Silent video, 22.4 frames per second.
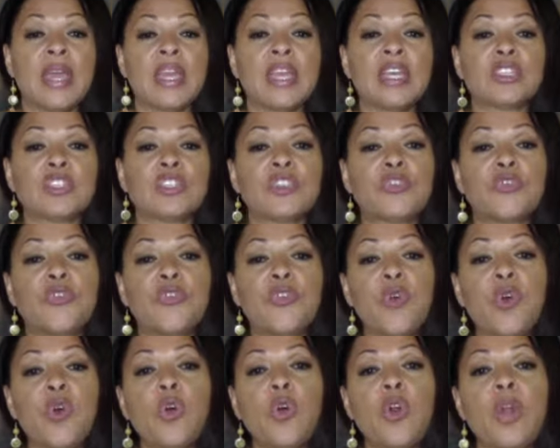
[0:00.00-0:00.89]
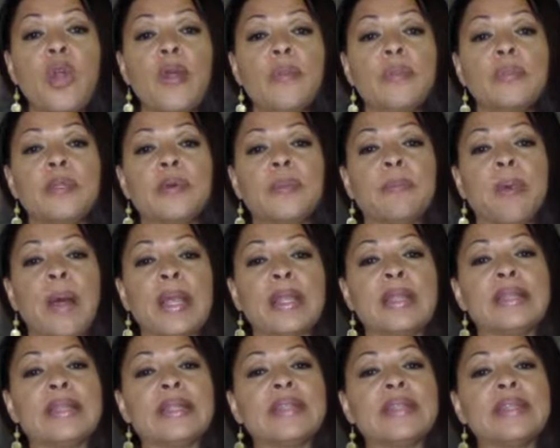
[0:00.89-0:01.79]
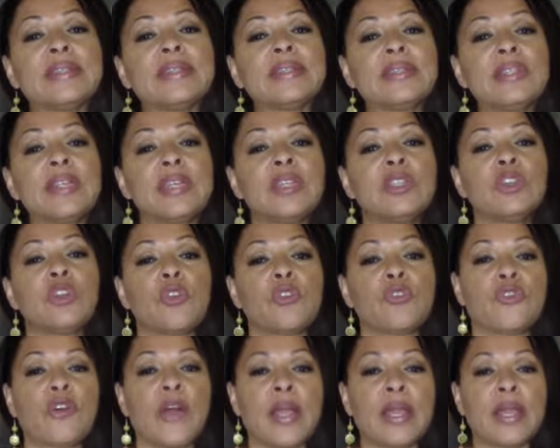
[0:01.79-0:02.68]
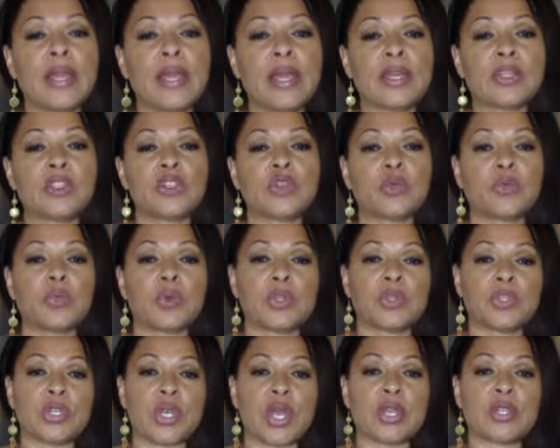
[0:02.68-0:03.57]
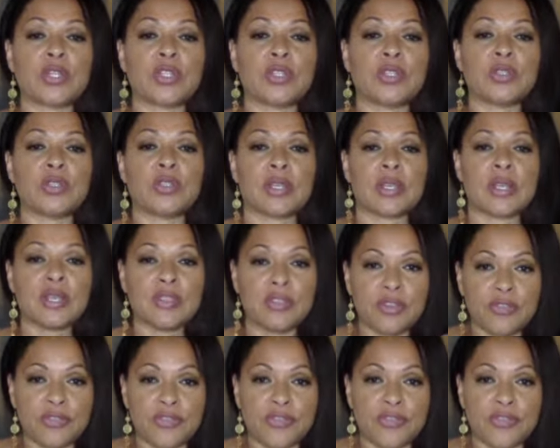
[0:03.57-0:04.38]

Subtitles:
It's formed by listing your financial projections in the